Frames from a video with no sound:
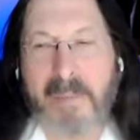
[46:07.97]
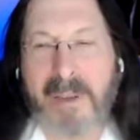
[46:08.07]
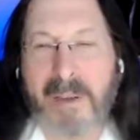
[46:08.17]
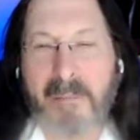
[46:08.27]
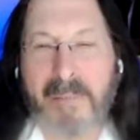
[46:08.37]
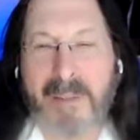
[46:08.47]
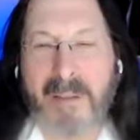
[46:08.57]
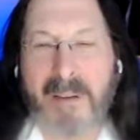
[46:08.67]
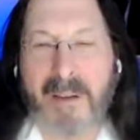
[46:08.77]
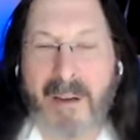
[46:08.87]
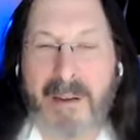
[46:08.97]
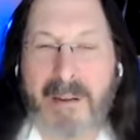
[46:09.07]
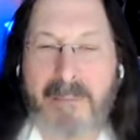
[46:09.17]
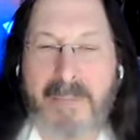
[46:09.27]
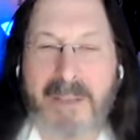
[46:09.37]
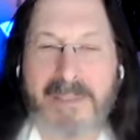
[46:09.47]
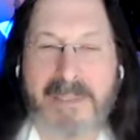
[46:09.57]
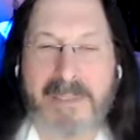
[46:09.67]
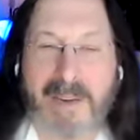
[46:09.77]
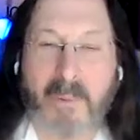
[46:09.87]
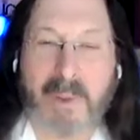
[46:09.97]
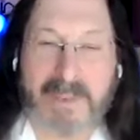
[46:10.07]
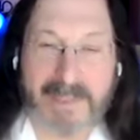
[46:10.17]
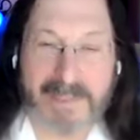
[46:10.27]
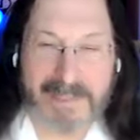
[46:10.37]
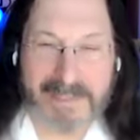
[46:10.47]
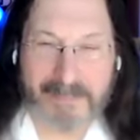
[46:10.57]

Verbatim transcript: becoming the calm, steady witness,